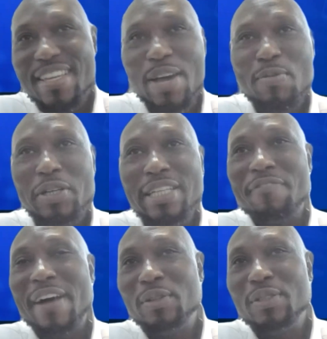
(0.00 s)
Yeah, because
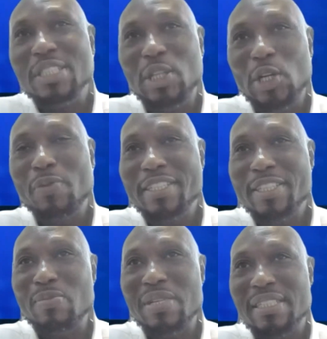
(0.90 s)
I found the judgment
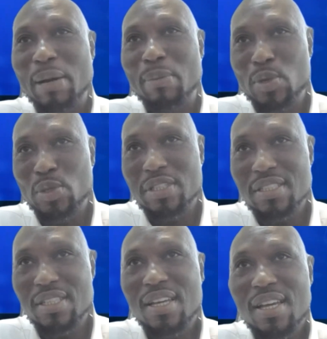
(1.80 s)
in detail,
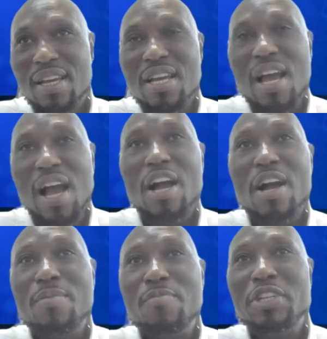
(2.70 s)
see.
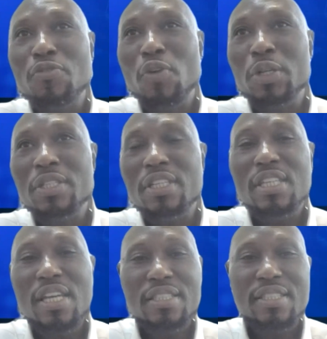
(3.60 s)
First of all, the
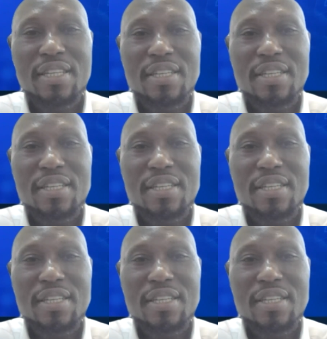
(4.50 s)
TAT,